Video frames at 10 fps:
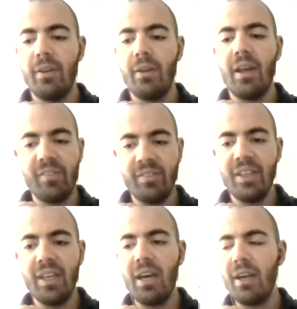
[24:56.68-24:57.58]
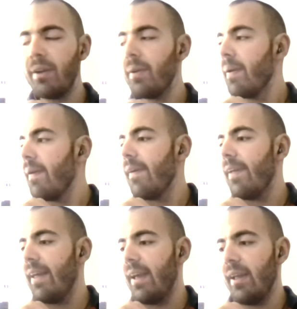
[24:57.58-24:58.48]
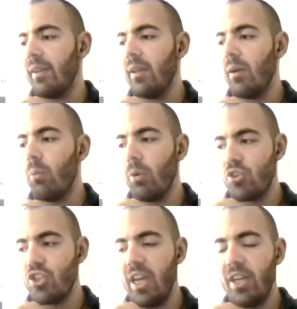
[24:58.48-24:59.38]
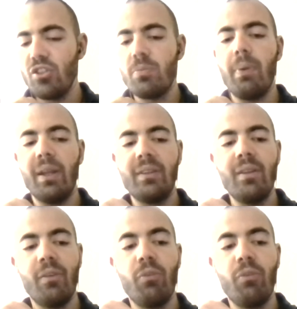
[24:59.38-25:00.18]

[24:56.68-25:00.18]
as they are and won't change. But if